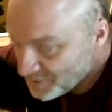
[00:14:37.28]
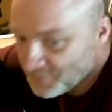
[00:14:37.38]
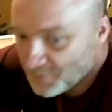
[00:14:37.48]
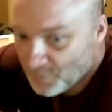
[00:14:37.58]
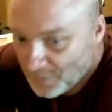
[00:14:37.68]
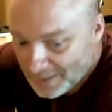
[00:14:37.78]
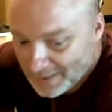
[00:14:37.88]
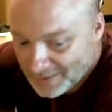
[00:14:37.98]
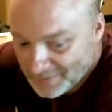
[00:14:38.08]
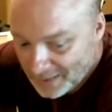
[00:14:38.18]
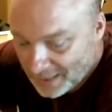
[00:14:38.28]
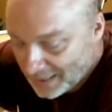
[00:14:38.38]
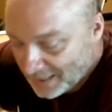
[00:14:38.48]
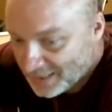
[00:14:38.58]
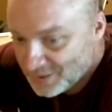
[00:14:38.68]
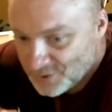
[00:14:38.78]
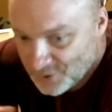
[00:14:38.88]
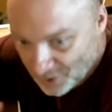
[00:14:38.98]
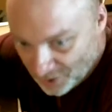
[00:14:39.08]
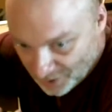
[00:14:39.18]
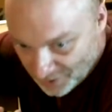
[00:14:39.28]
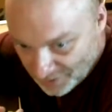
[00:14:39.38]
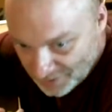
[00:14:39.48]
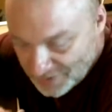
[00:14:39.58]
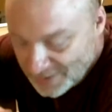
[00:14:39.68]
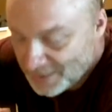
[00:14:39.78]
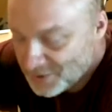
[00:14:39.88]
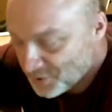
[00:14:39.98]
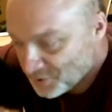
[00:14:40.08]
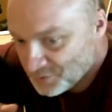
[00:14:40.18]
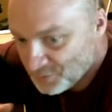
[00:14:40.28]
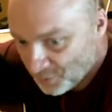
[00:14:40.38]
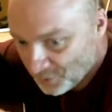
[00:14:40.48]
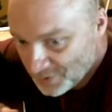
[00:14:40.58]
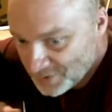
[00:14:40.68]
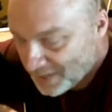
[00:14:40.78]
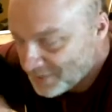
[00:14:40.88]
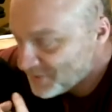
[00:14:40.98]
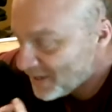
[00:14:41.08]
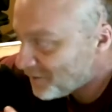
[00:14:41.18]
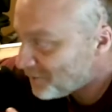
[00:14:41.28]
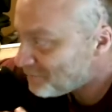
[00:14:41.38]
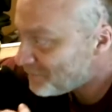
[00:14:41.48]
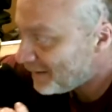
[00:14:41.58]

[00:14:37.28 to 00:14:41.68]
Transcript: of the way I talk and say certain words, I sound